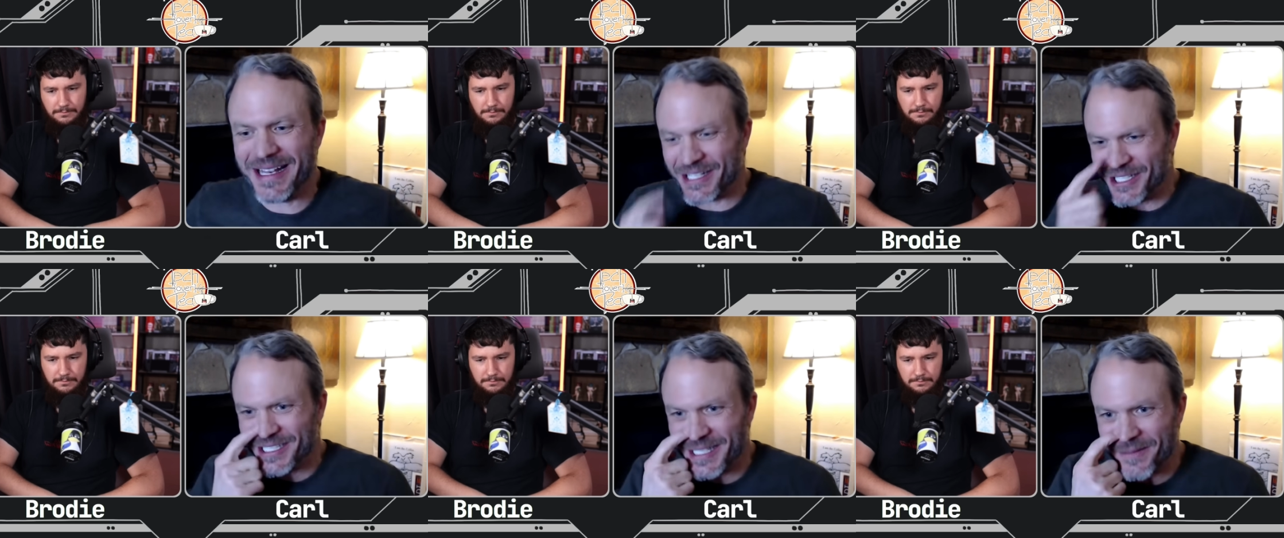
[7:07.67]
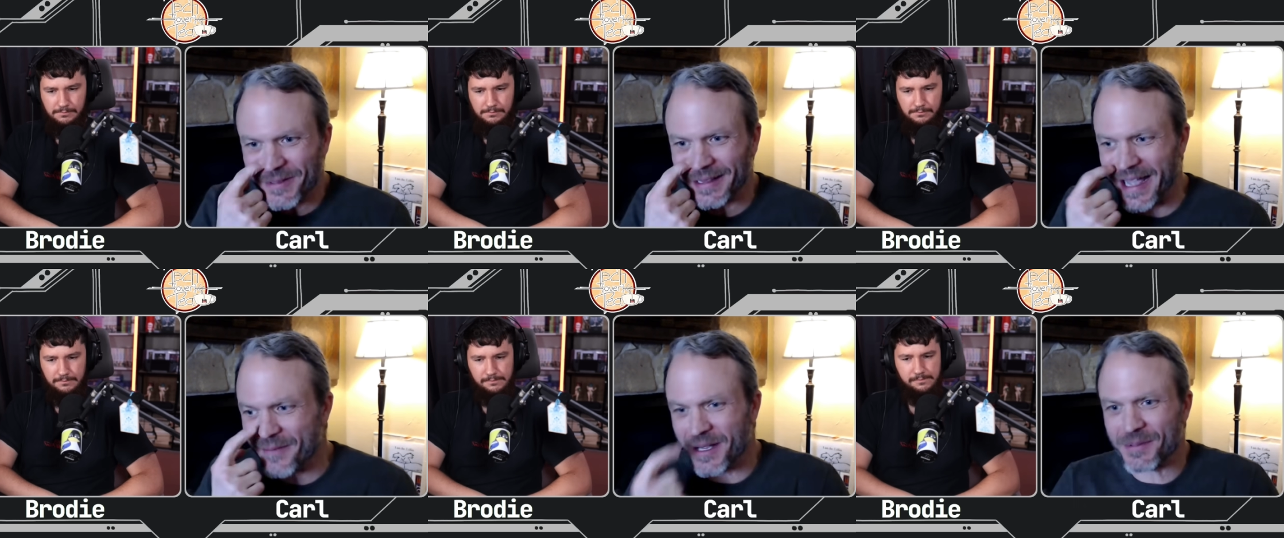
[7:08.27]
Speaker 1: you ship a
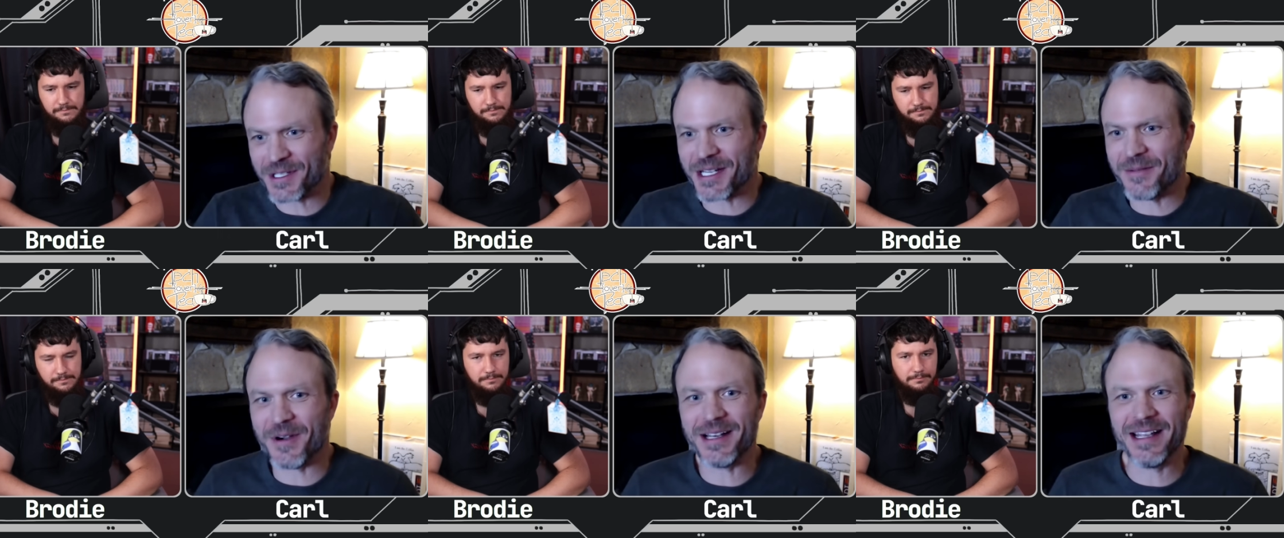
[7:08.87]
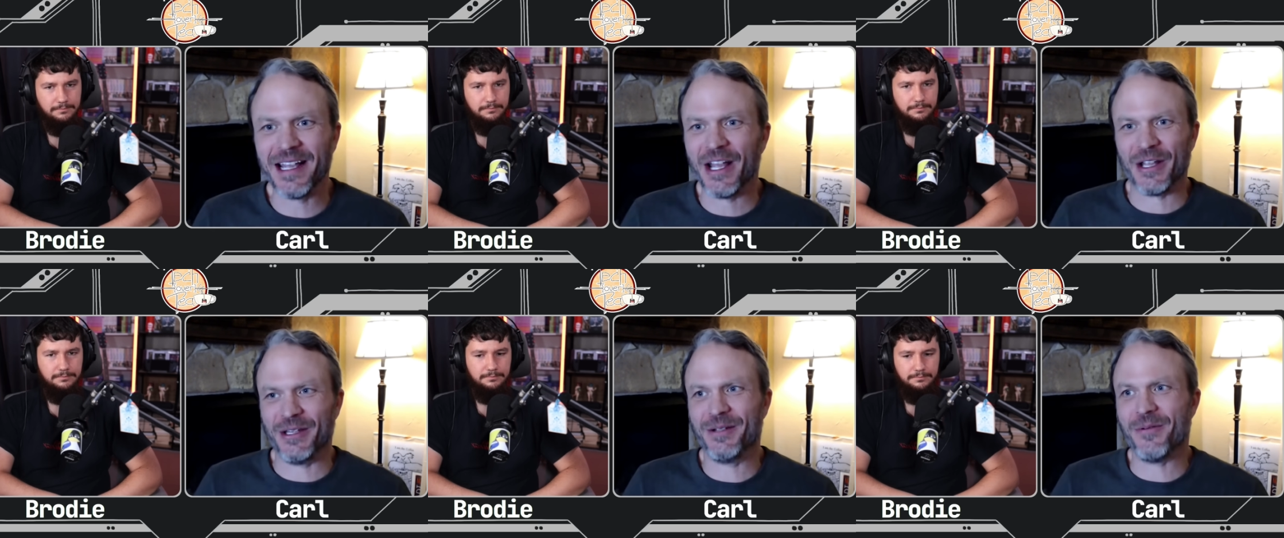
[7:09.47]
laptop to someone,
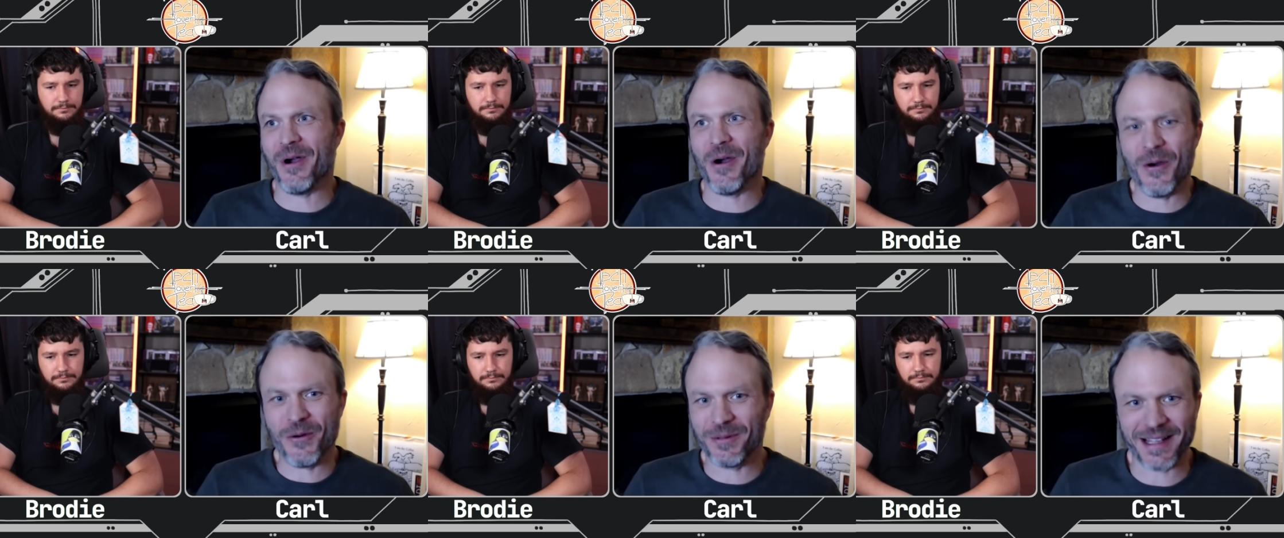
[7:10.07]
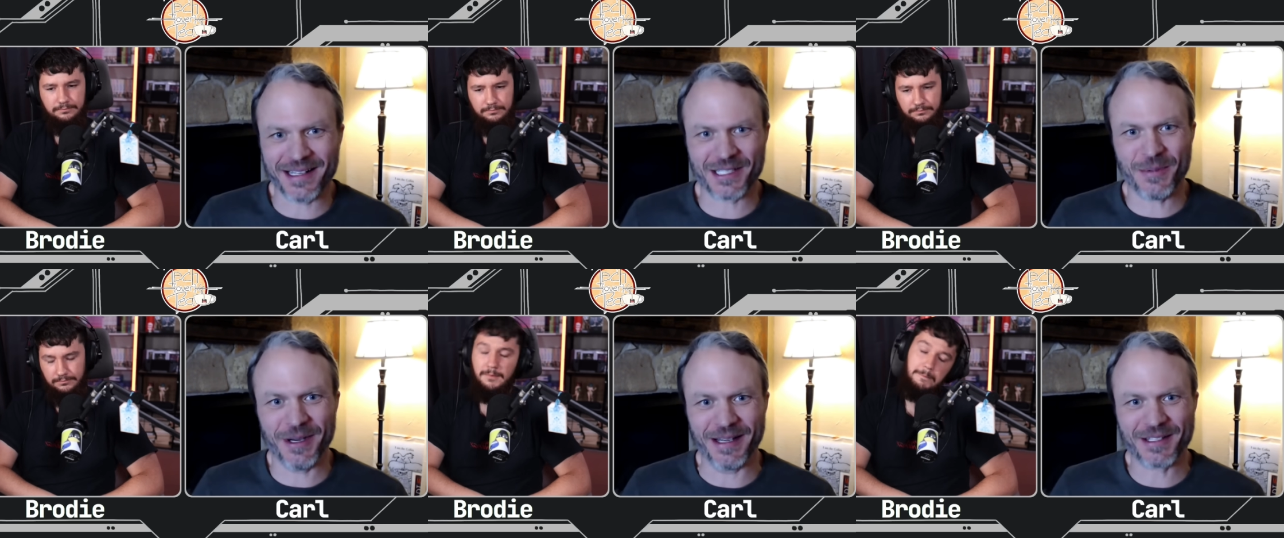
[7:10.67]
you own that
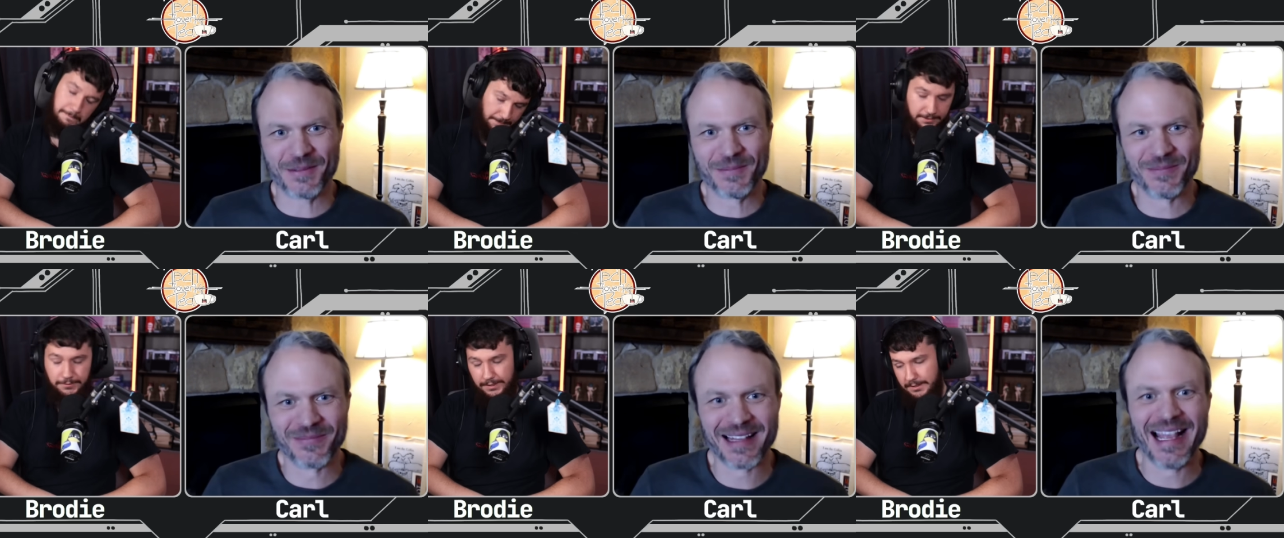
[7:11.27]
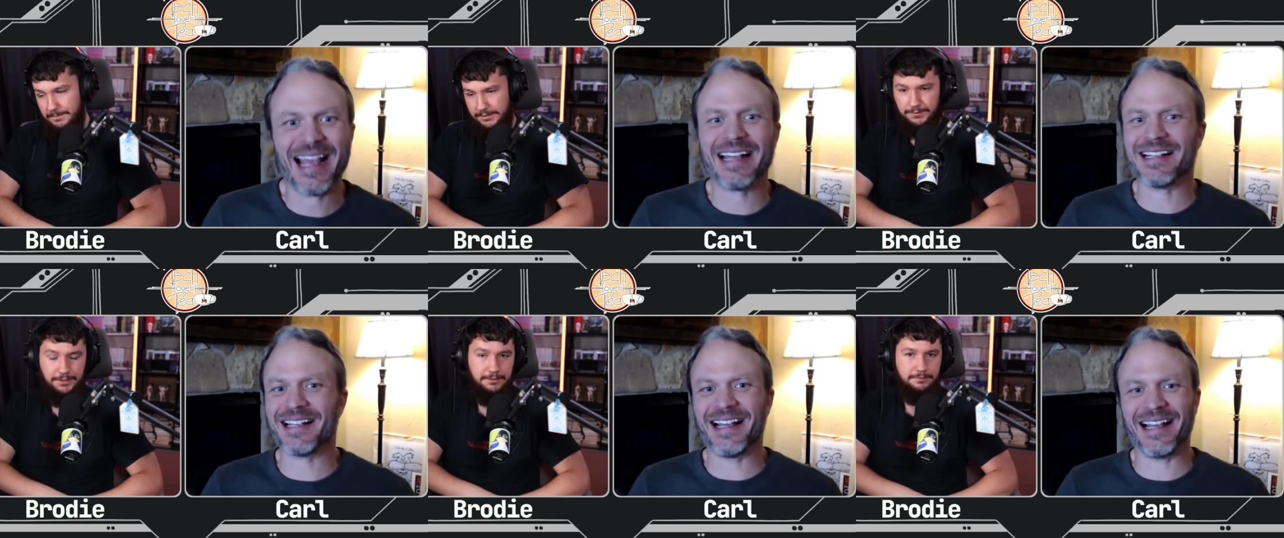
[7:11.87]
experience. That's
Speaker 2: fair. That's
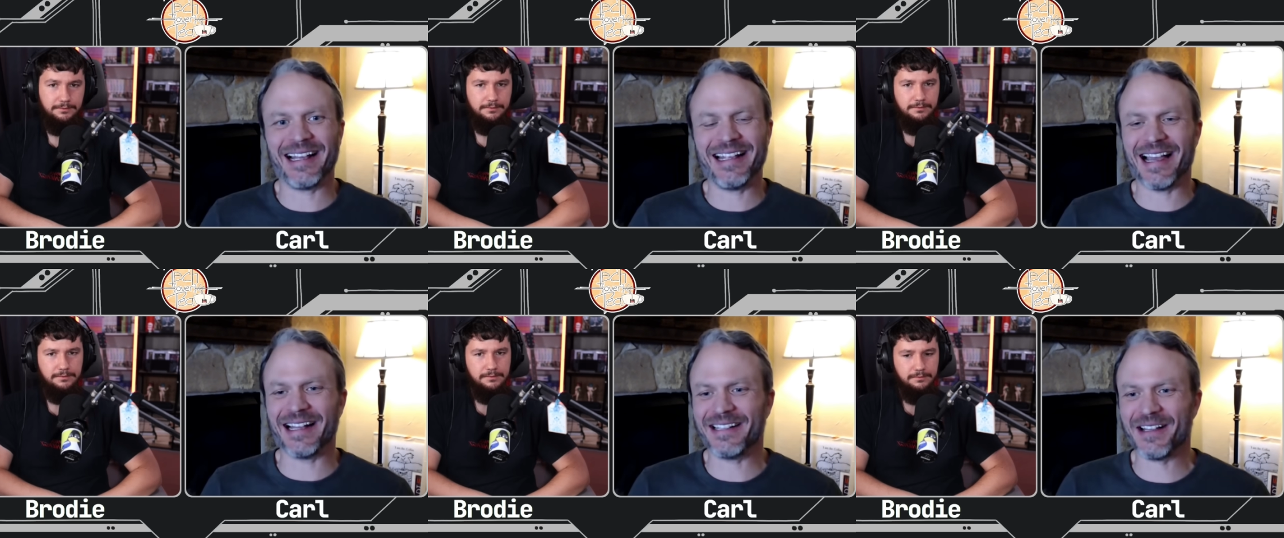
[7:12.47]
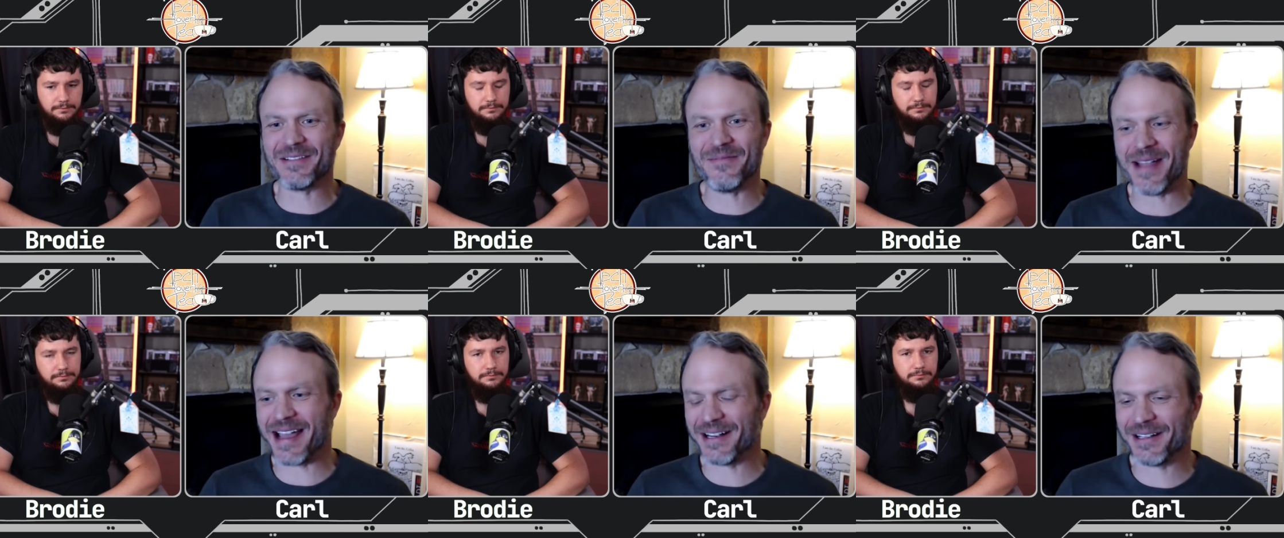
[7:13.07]
fair. But
Speaker 1: yeah, it doesn't
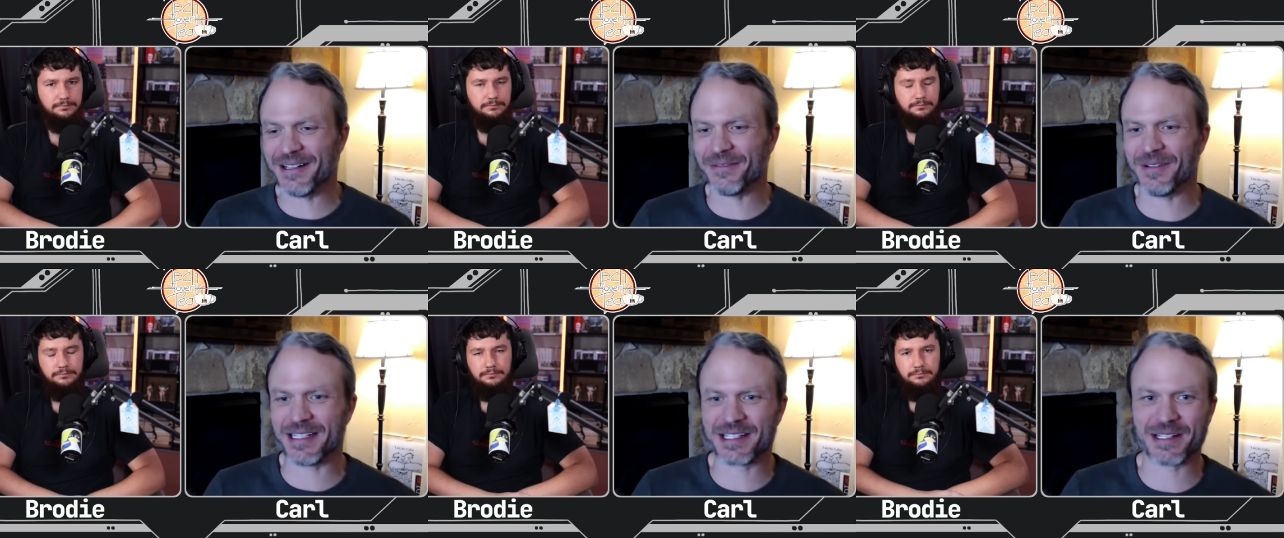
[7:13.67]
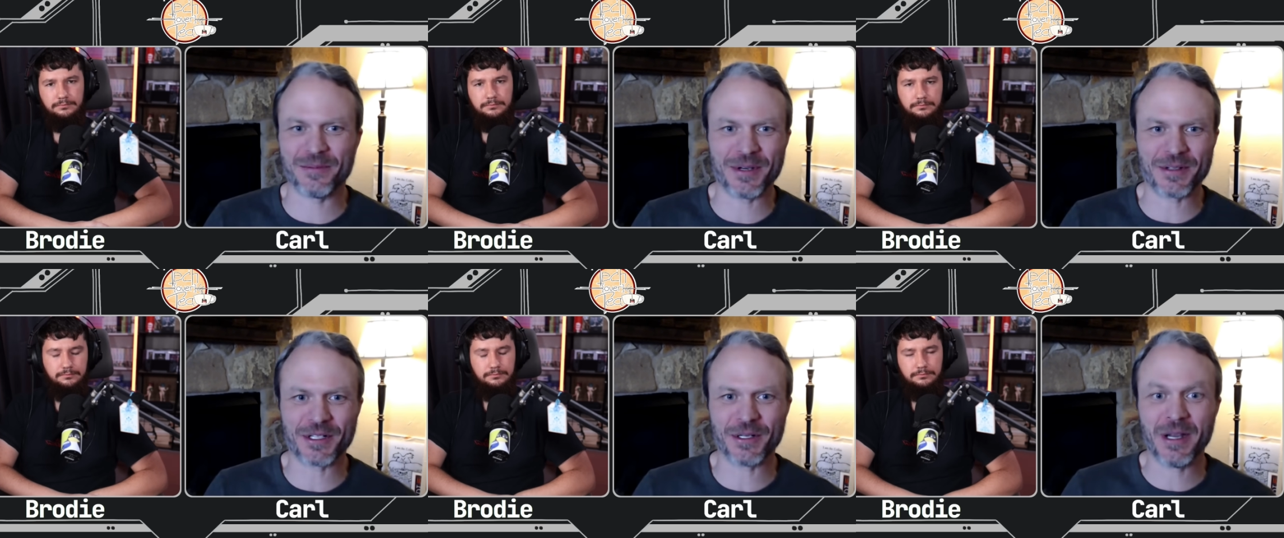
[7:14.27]
matter if it's
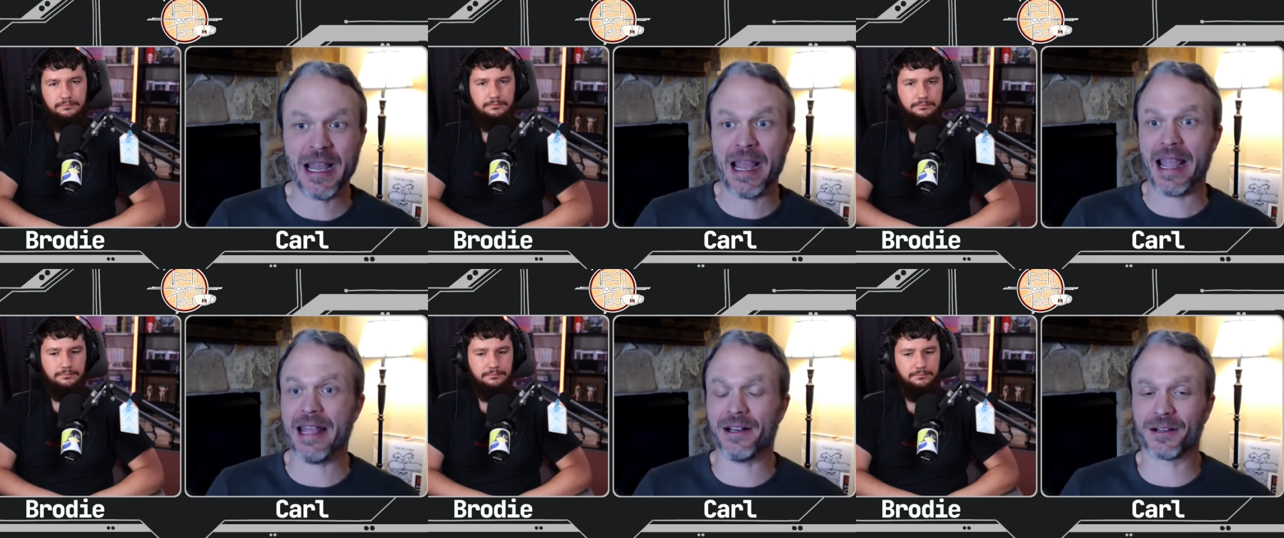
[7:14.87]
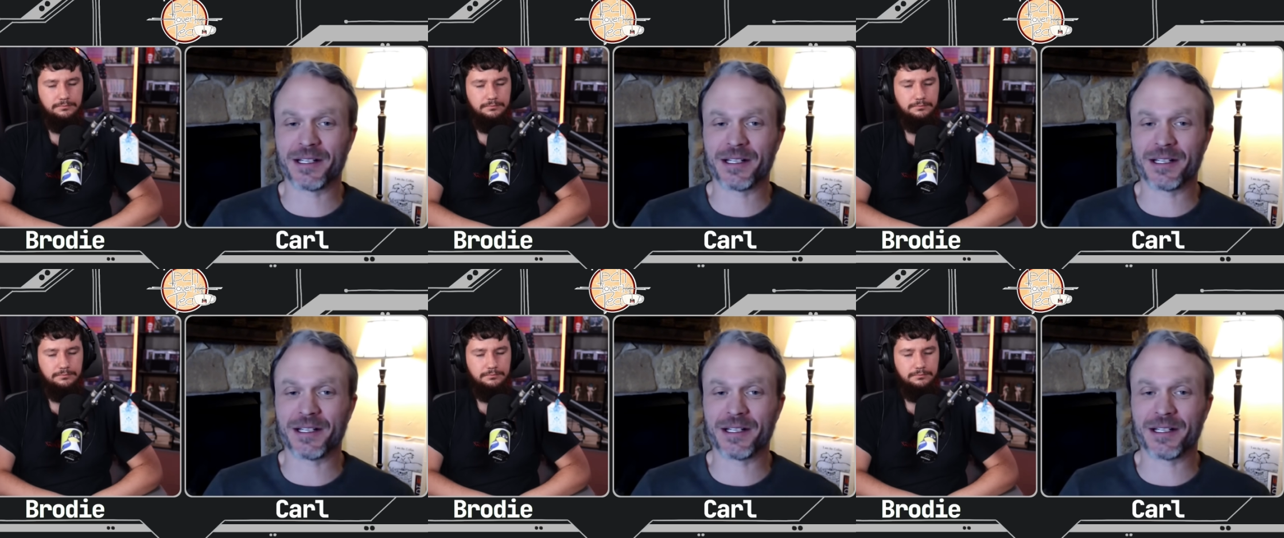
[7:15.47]
Ubuntu, and our